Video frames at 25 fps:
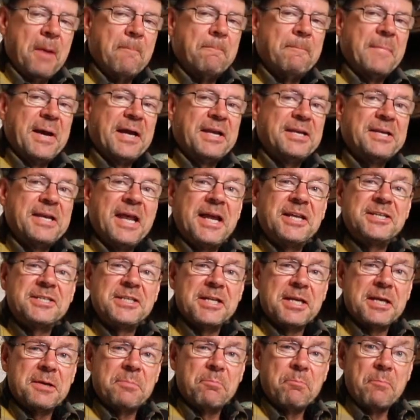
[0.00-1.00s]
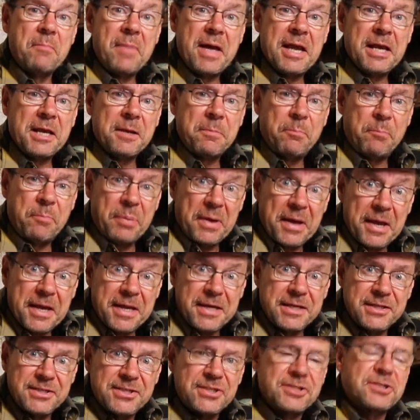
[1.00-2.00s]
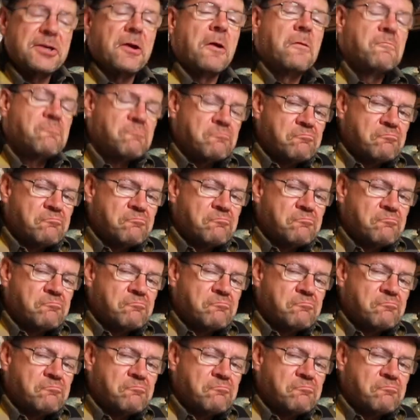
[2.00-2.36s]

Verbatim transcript: magnetic magpies,